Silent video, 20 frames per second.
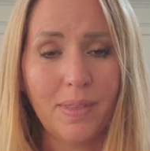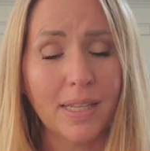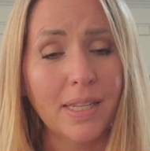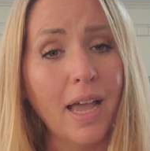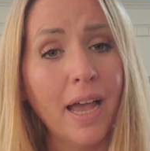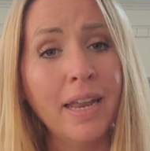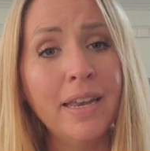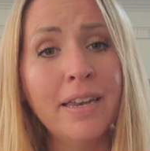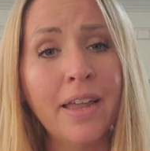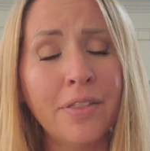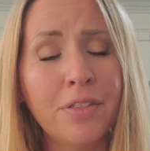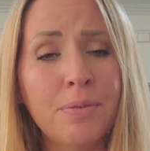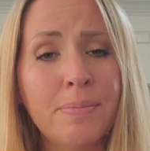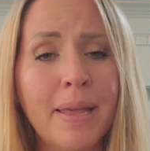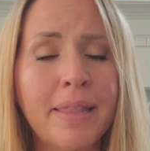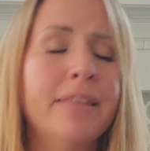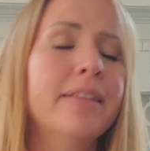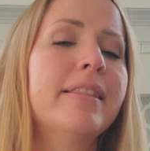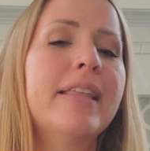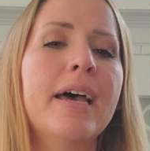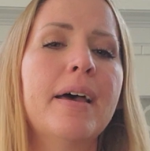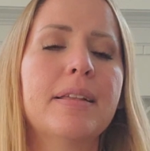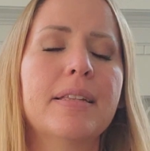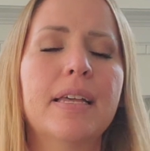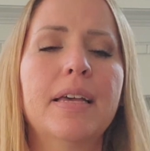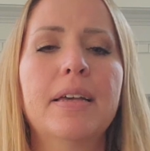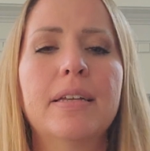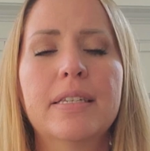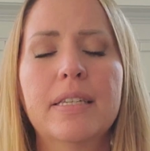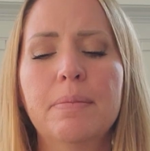Another method that
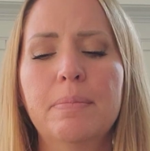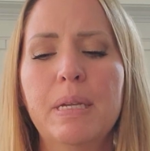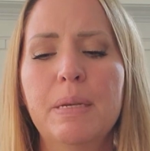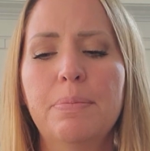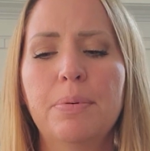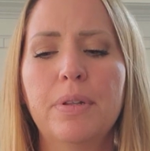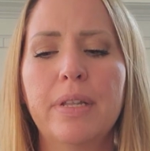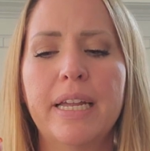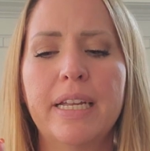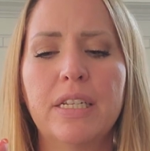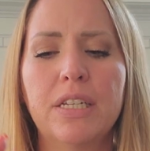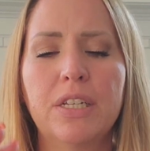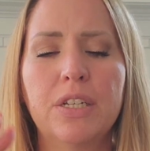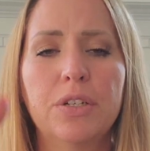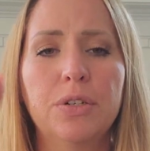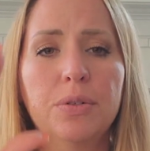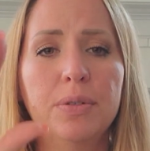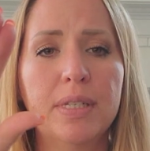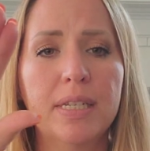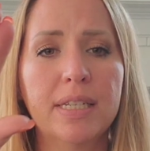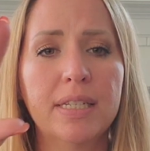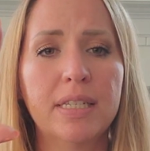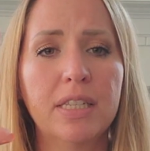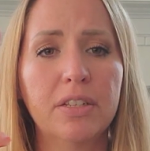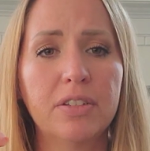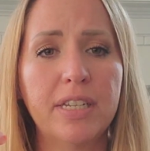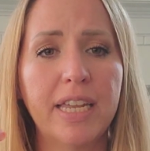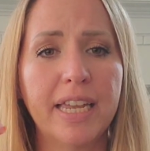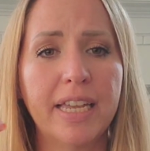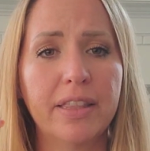some people like to use is they'll
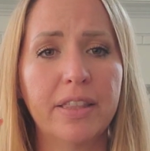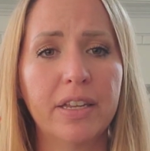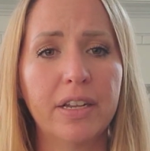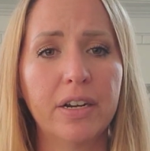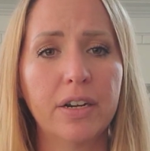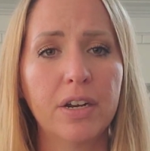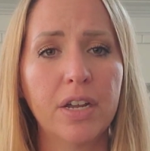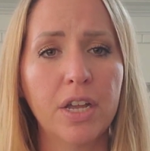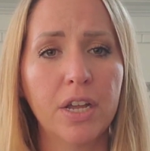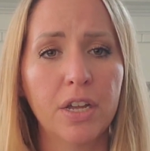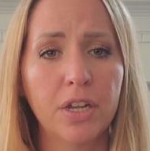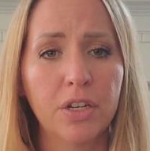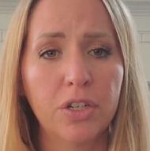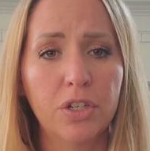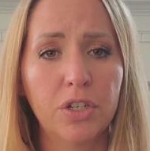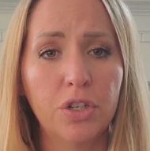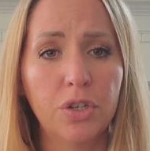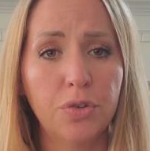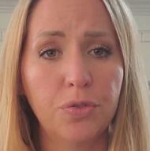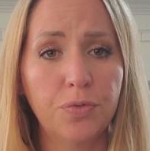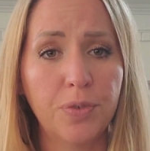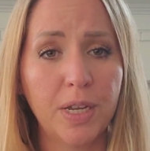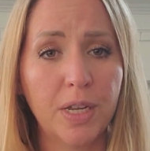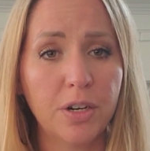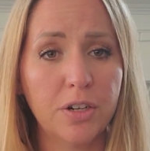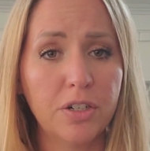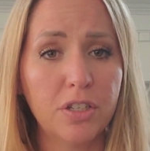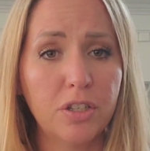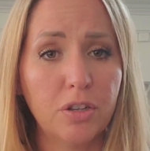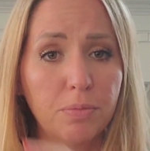take their 2
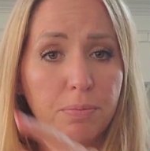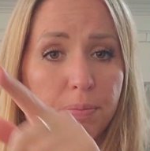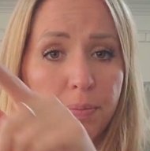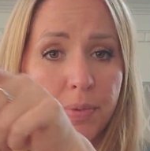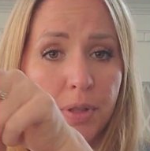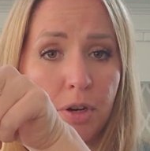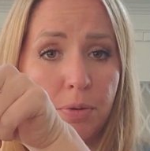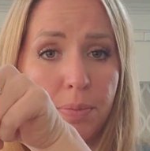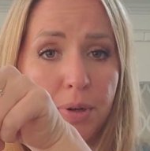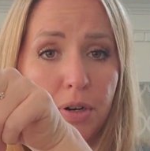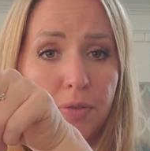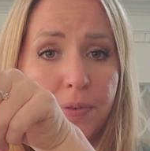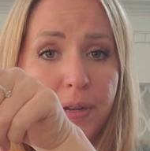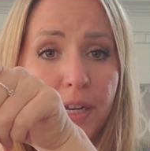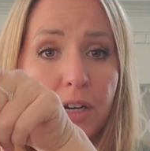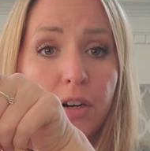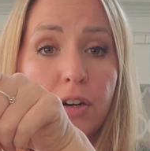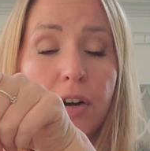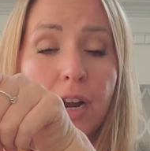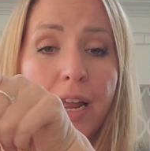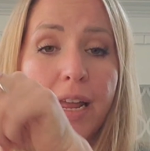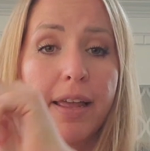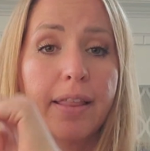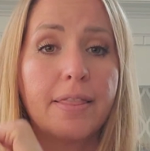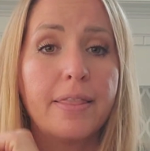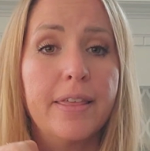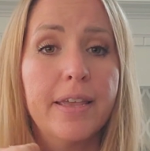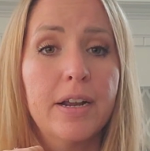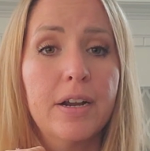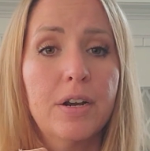fingers, their middle finger
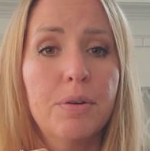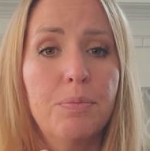and their